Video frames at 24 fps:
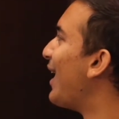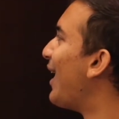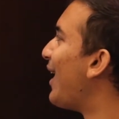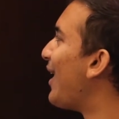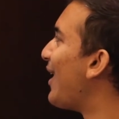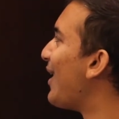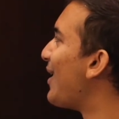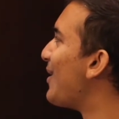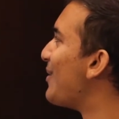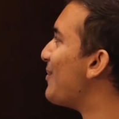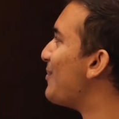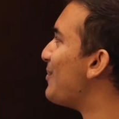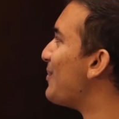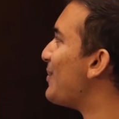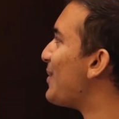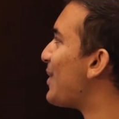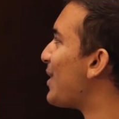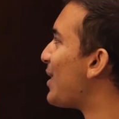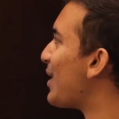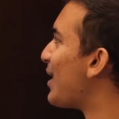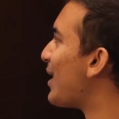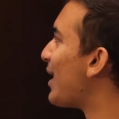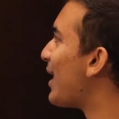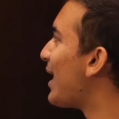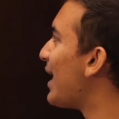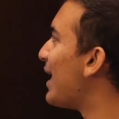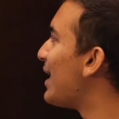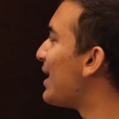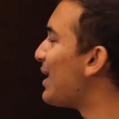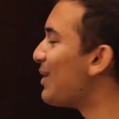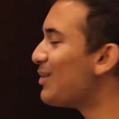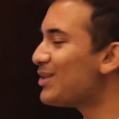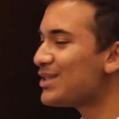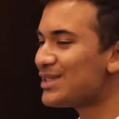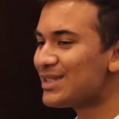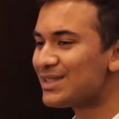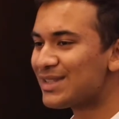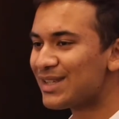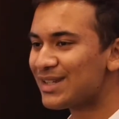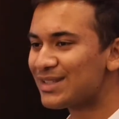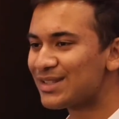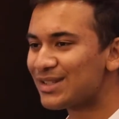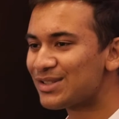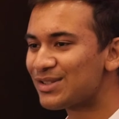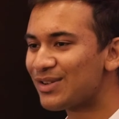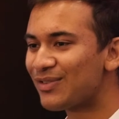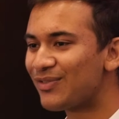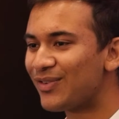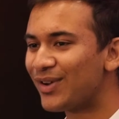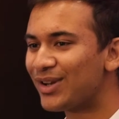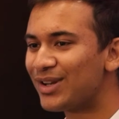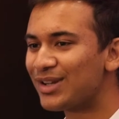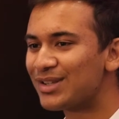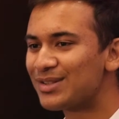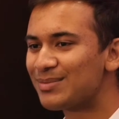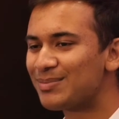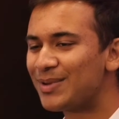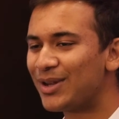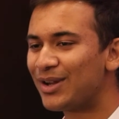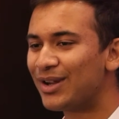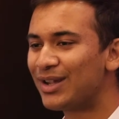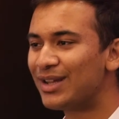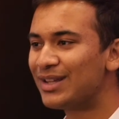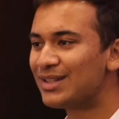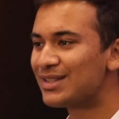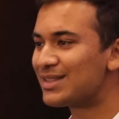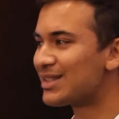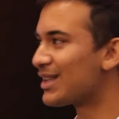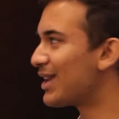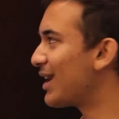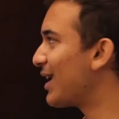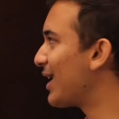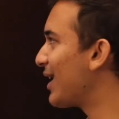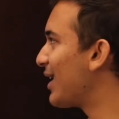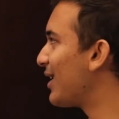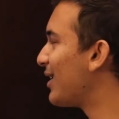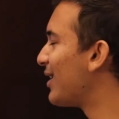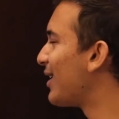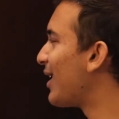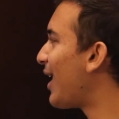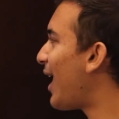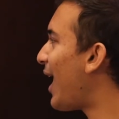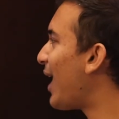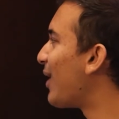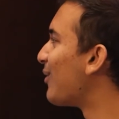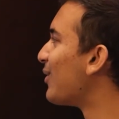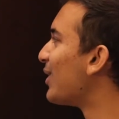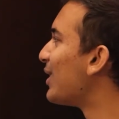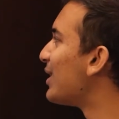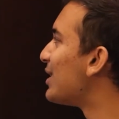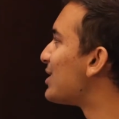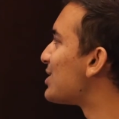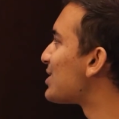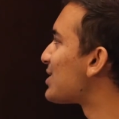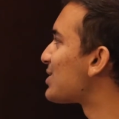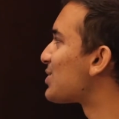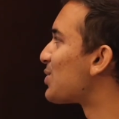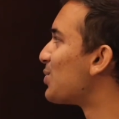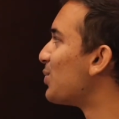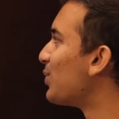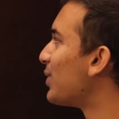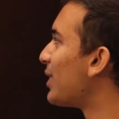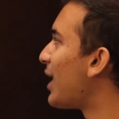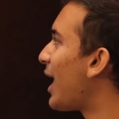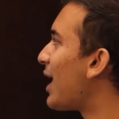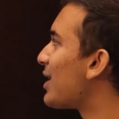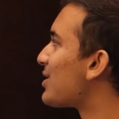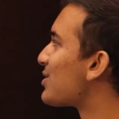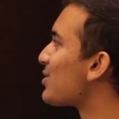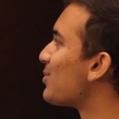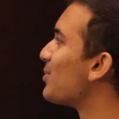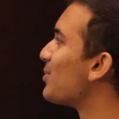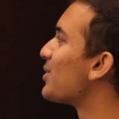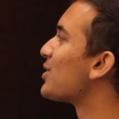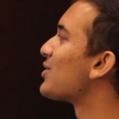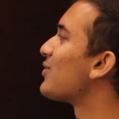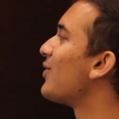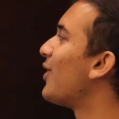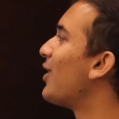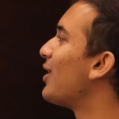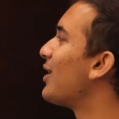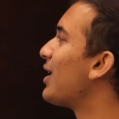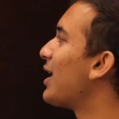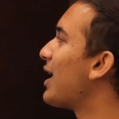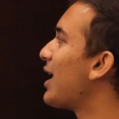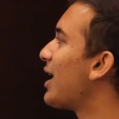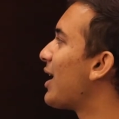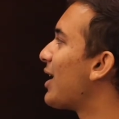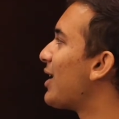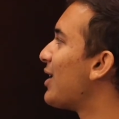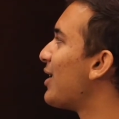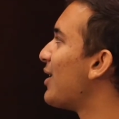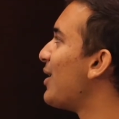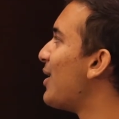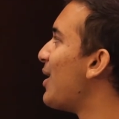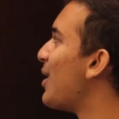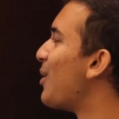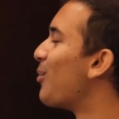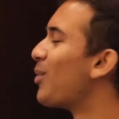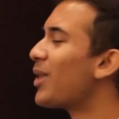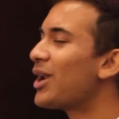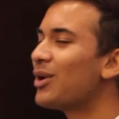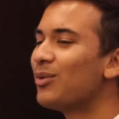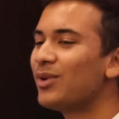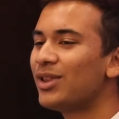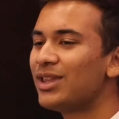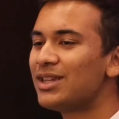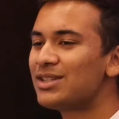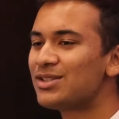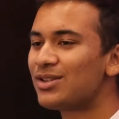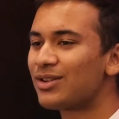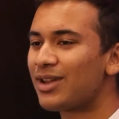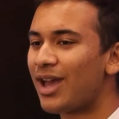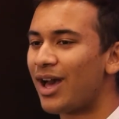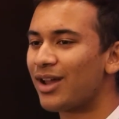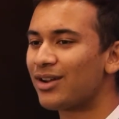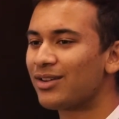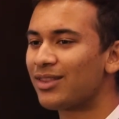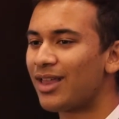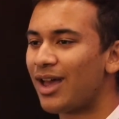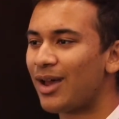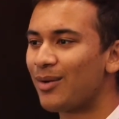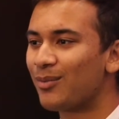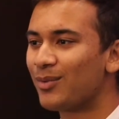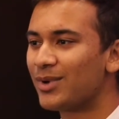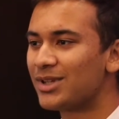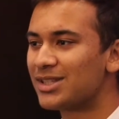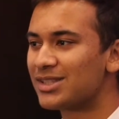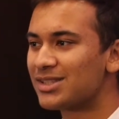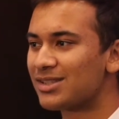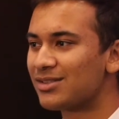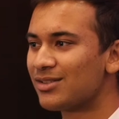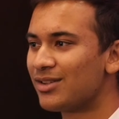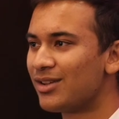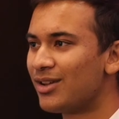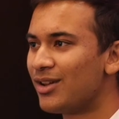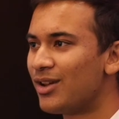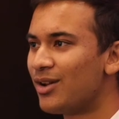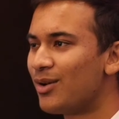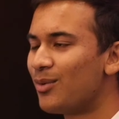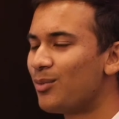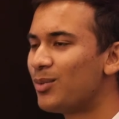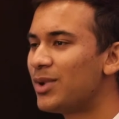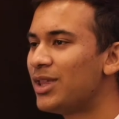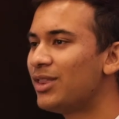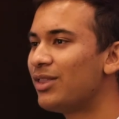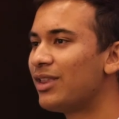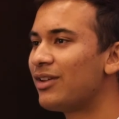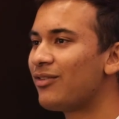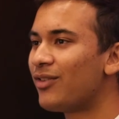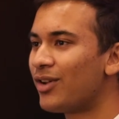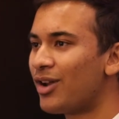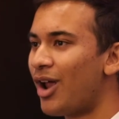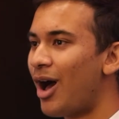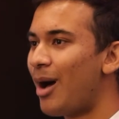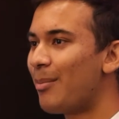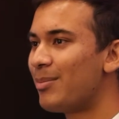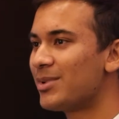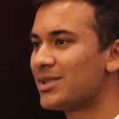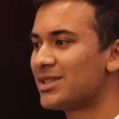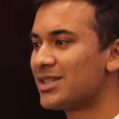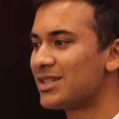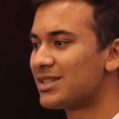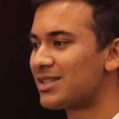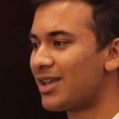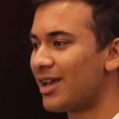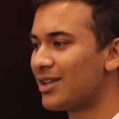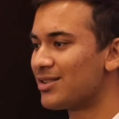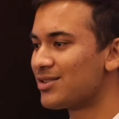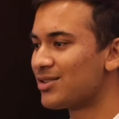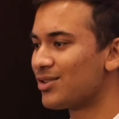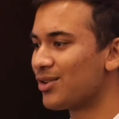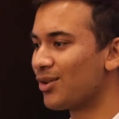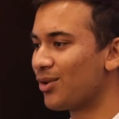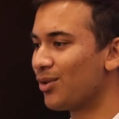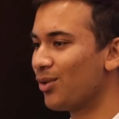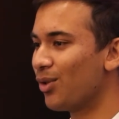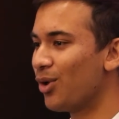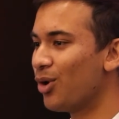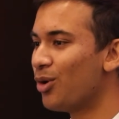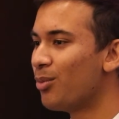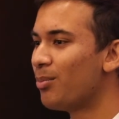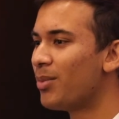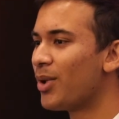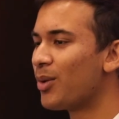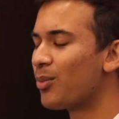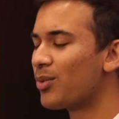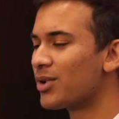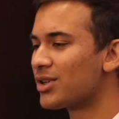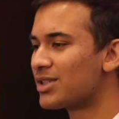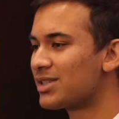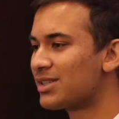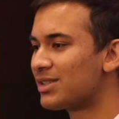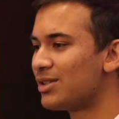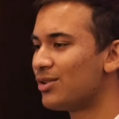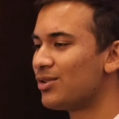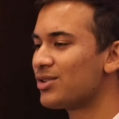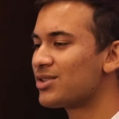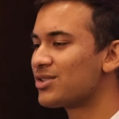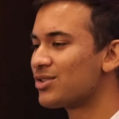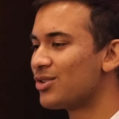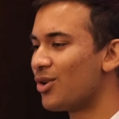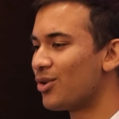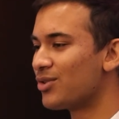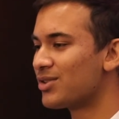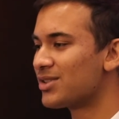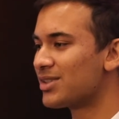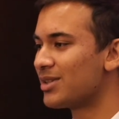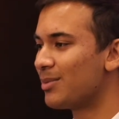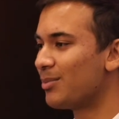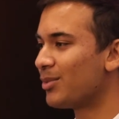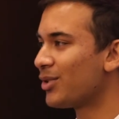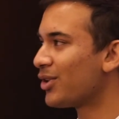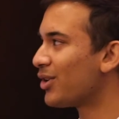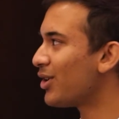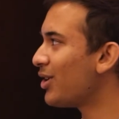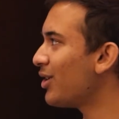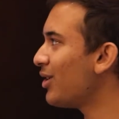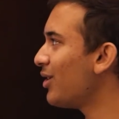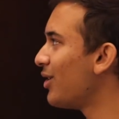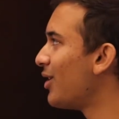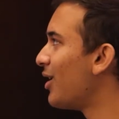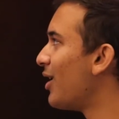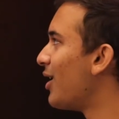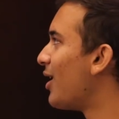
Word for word: um, and it was just like such a fun experience, and I really just truly had so much fun. And what I really took out of that was we live on opposite sides of the globe, but we're still so similar.